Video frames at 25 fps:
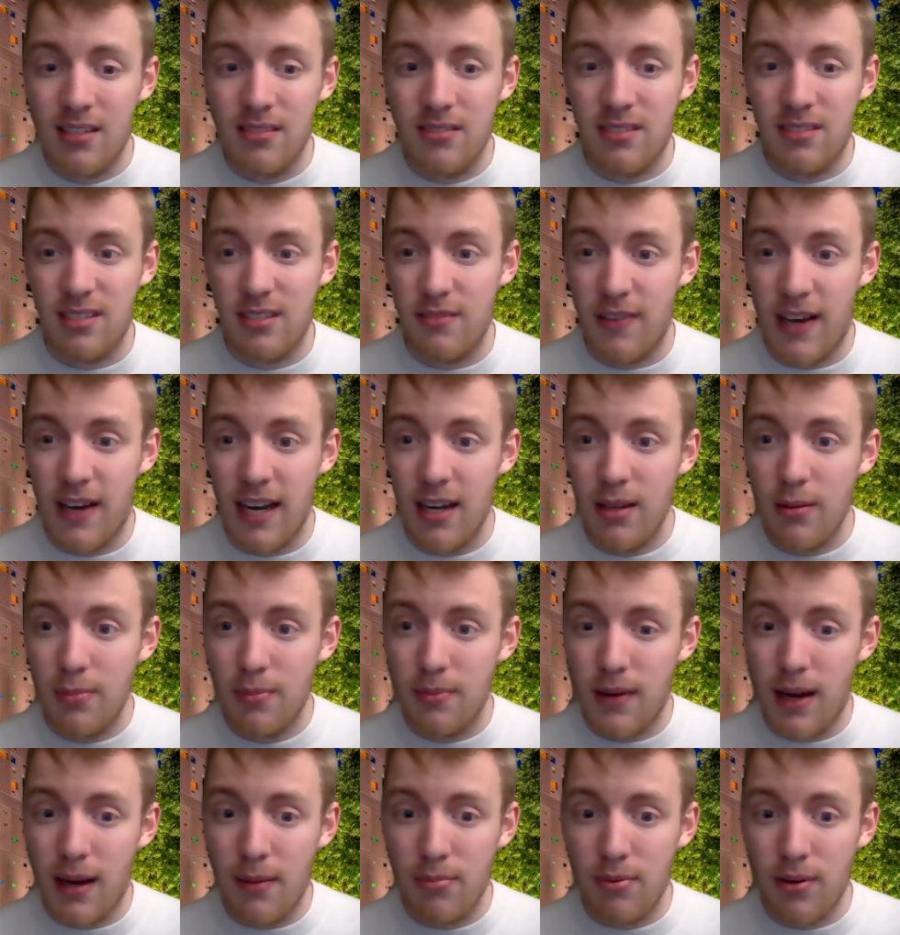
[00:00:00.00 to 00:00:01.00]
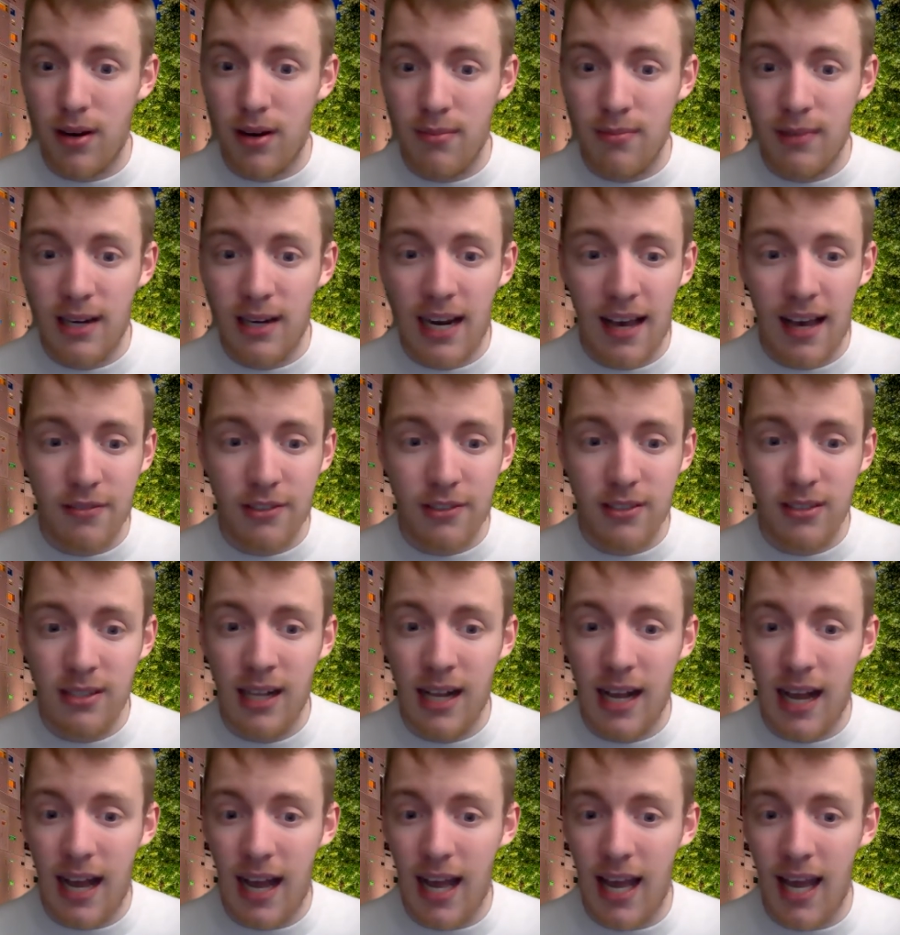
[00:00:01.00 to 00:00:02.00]
to develop at primary level.
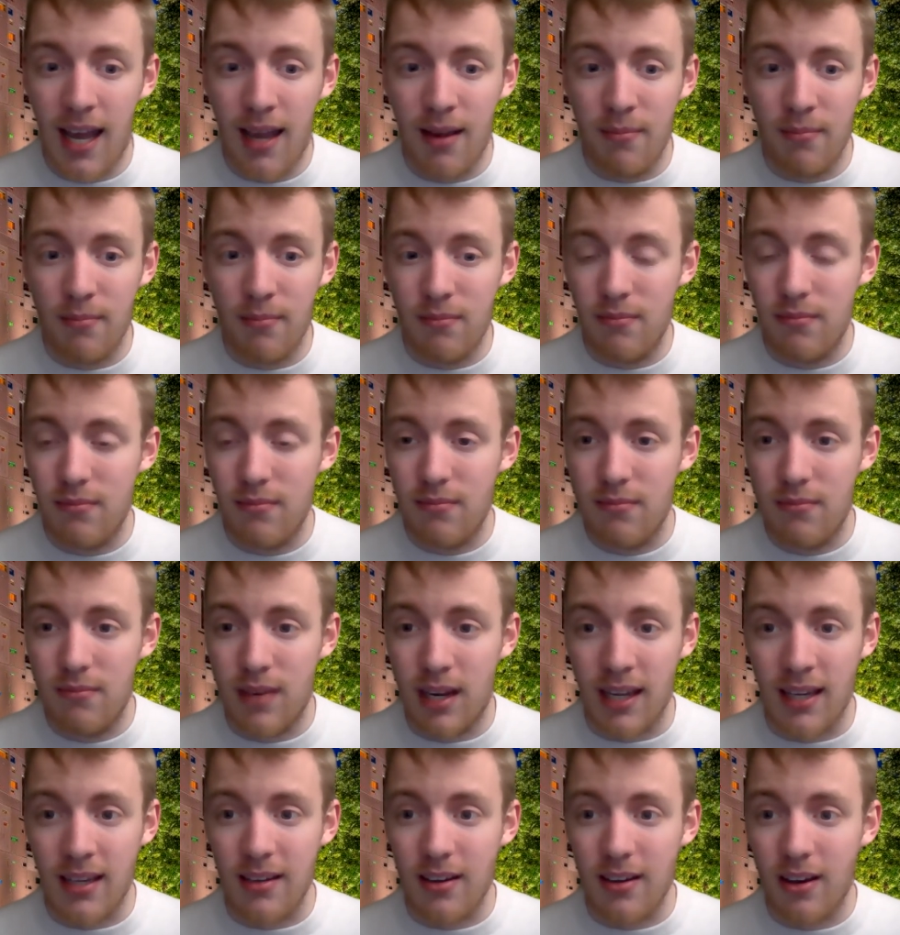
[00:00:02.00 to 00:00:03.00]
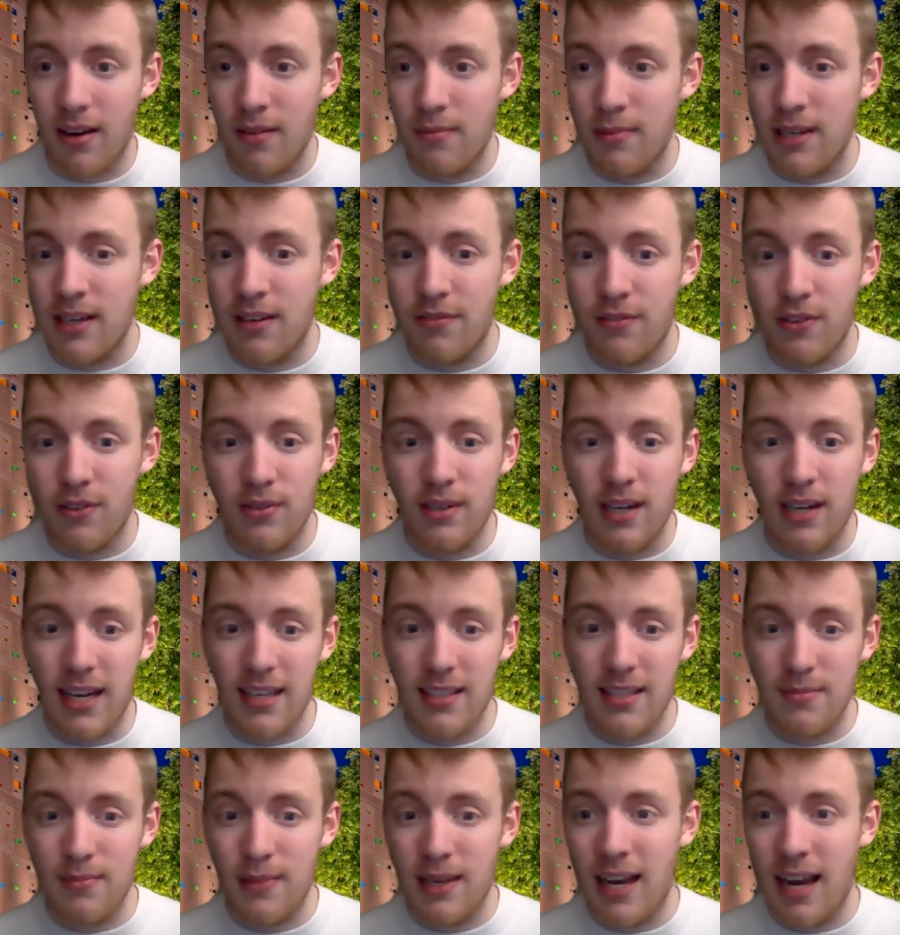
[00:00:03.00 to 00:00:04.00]
If you had
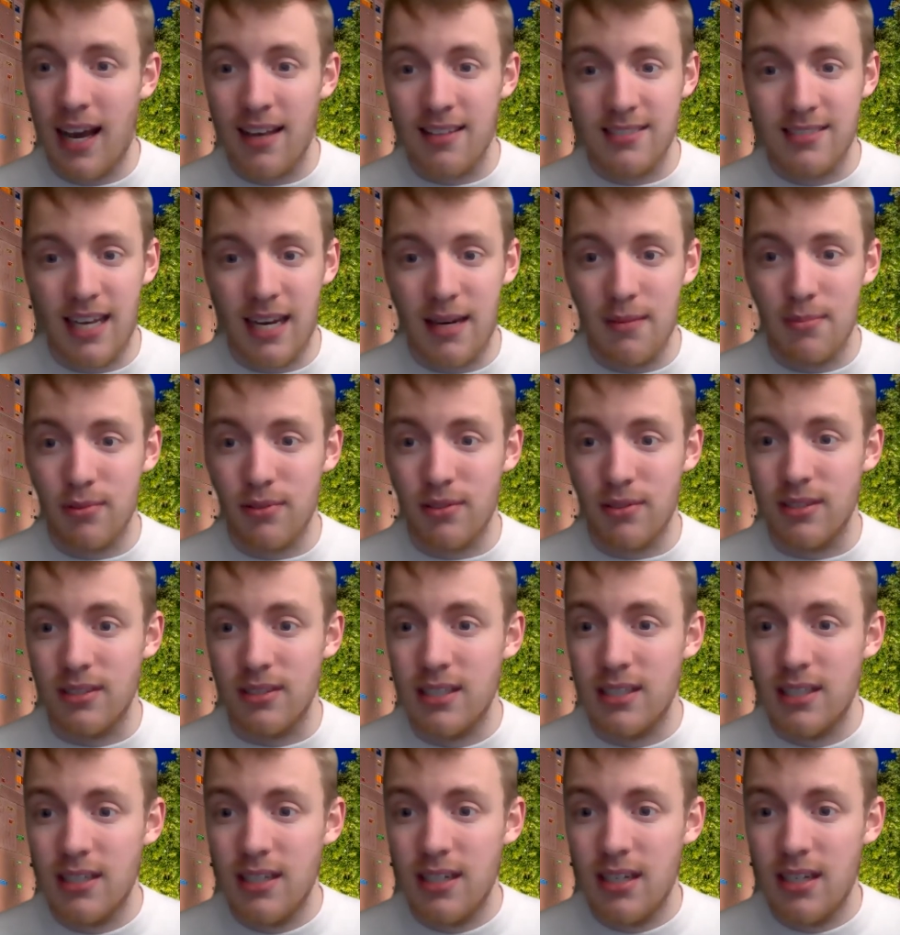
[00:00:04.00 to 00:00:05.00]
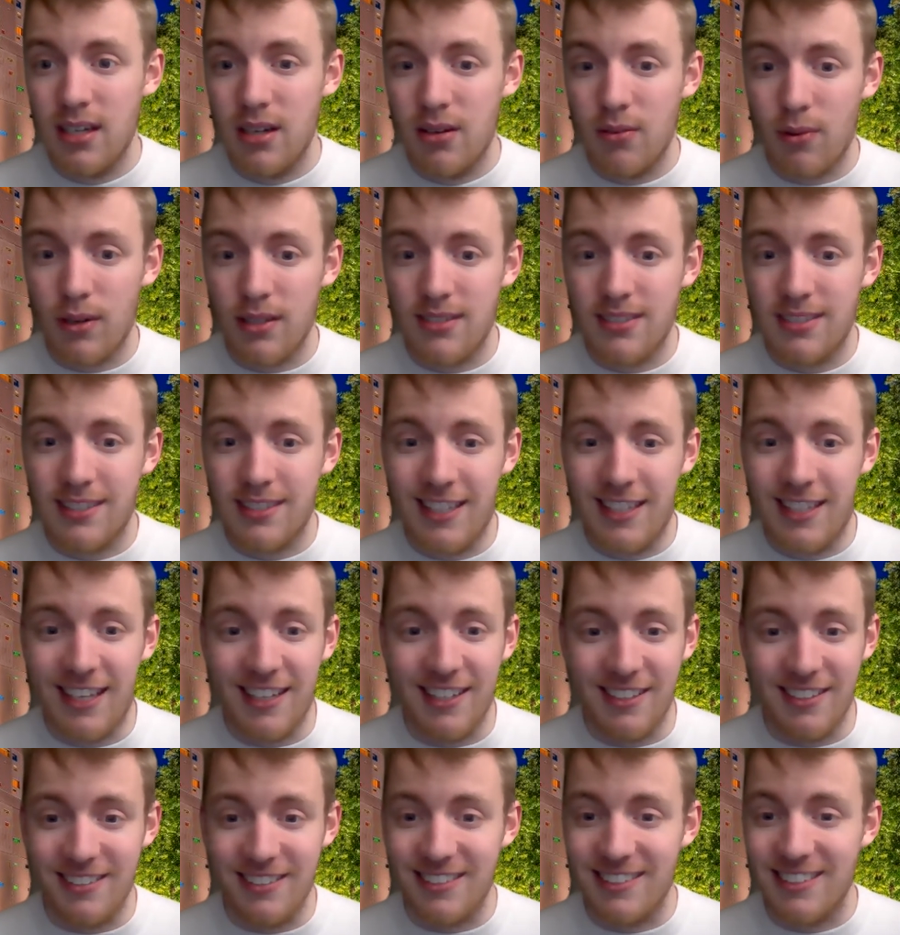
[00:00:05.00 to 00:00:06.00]
asked me last April what
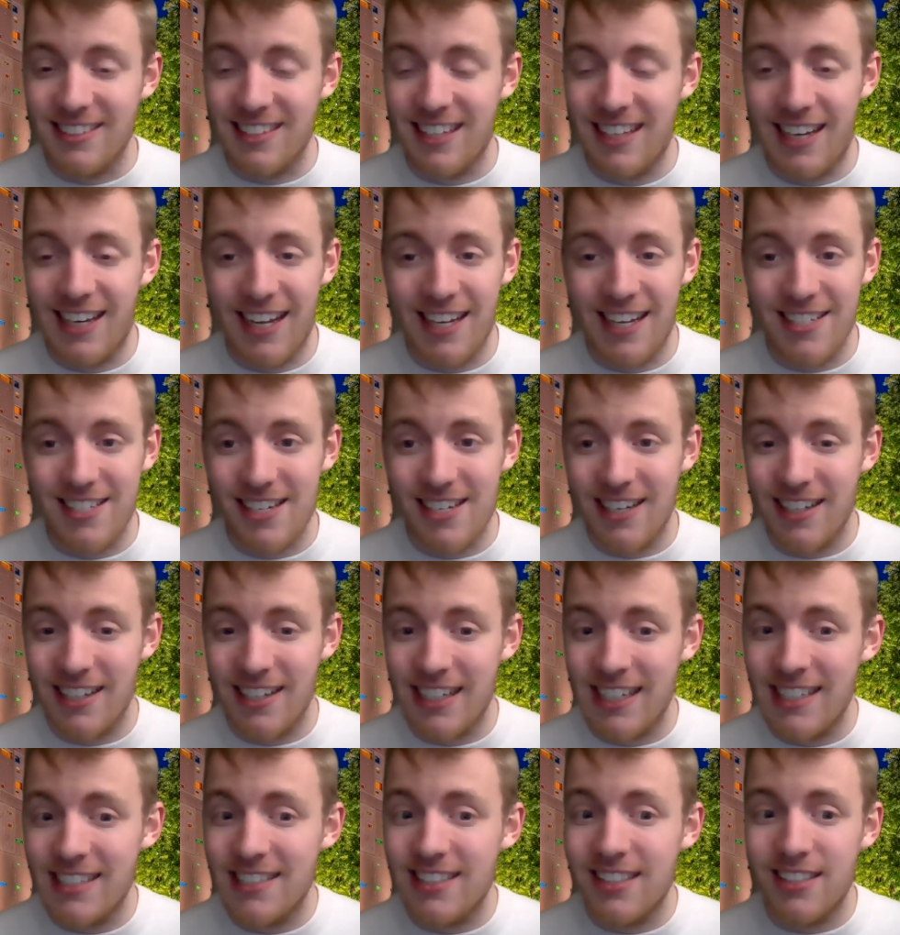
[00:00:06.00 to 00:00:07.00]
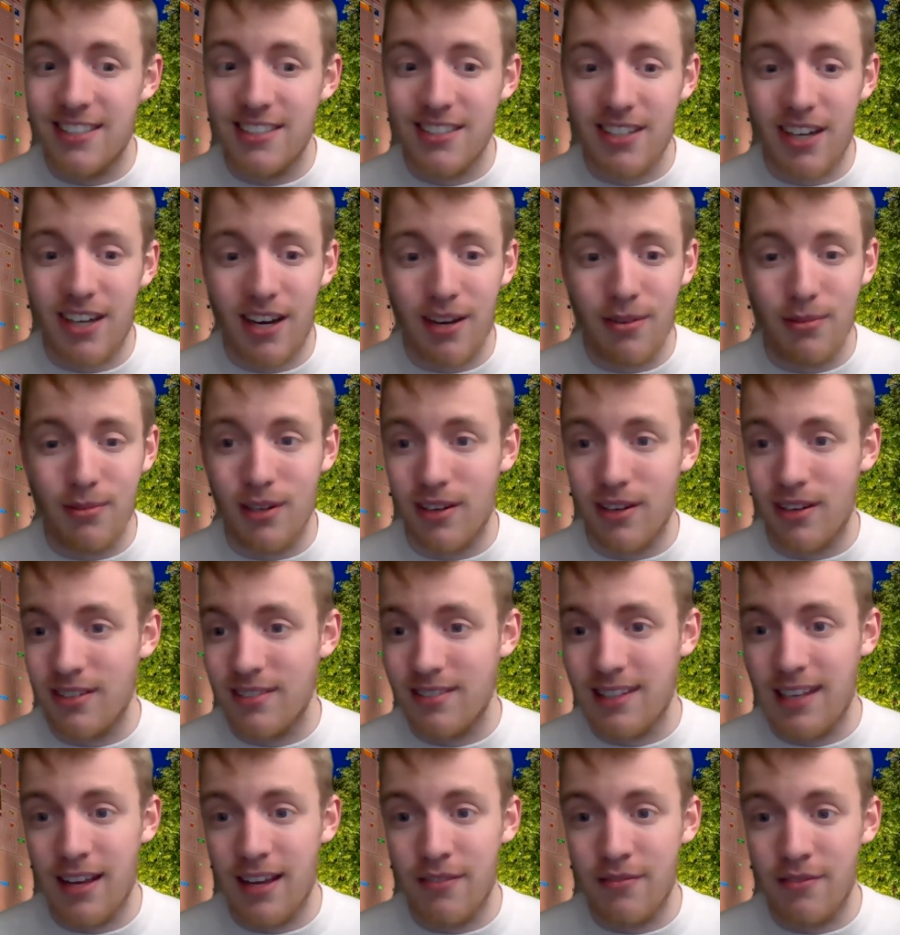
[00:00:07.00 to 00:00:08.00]
skills an engineer needed, I would
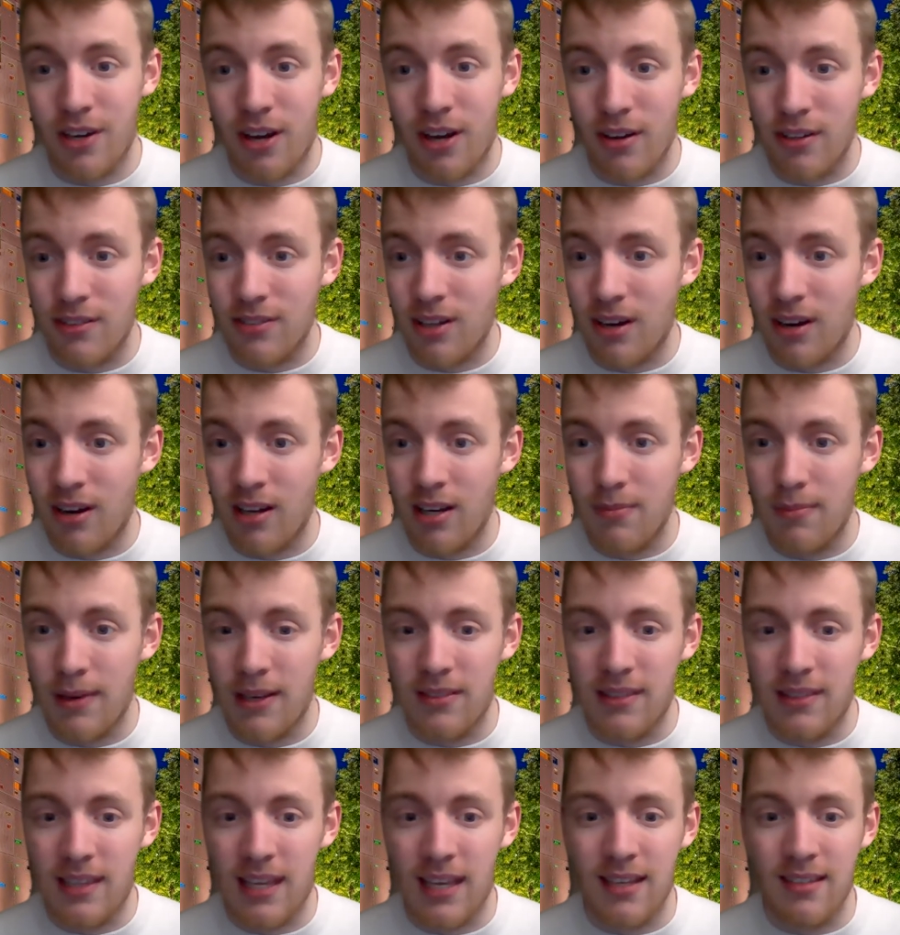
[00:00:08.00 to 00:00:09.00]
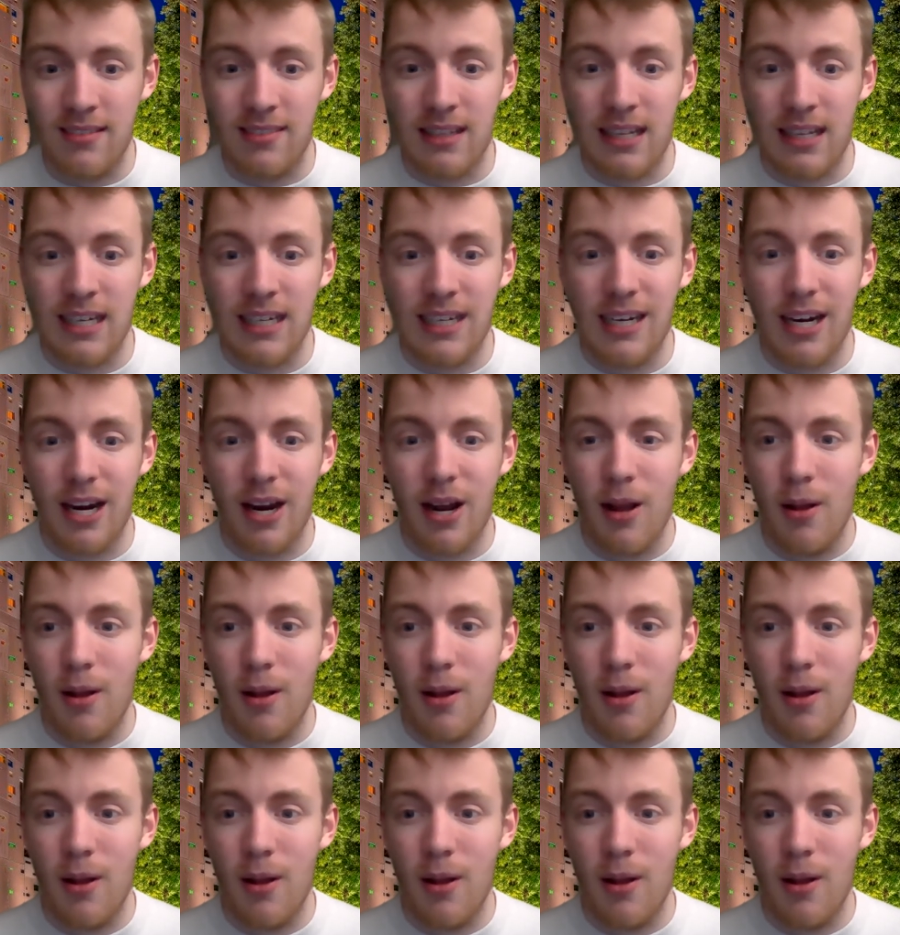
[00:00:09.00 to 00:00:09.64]
honestly have not thought about things like